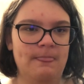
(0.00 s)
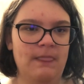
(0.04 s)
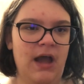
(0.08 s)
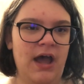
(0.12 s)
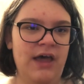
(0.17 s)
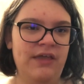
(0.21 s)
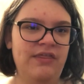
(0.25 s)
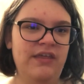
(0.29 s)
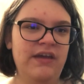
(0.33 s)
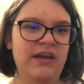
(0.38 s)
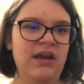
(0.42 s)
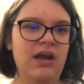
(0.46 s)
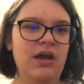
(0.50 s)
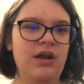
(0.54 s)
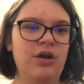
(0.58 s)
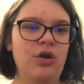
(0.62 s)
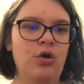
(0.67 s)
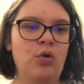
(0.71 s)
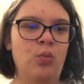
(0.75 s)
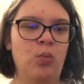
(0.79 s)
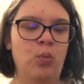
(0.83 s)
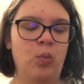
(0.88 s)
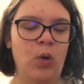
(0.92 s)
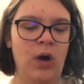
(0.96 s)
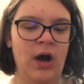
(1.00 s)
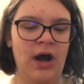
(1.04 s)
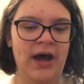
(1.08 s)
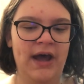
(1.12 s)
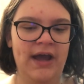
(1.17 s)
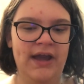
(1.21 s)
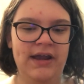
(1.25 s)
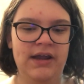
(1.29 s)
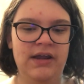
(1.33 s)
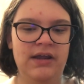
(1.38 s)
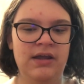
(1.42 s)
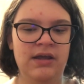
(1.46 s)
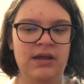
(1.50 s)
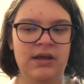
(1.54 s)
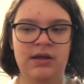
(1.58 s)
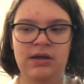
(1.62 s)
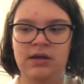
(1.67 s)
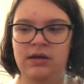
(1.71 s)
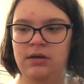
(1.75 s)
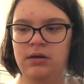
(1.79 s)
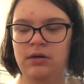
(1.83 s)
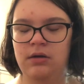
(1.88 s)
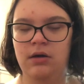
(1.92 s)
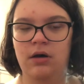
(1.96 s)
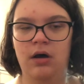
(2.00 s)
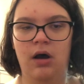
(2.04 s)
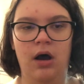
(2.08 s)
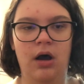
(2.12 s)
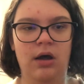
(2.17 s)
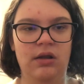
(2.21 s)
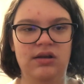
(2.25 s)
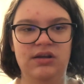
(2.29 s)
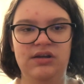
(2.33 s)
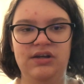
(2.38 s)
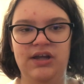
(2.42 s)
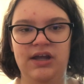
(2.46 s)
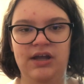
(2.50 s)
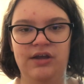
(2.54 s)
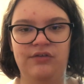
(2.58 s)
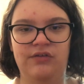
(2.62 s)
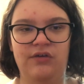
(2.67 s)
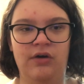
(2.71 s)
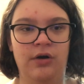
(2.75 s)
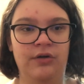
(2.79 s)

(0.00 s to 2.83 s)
I think I know why holidays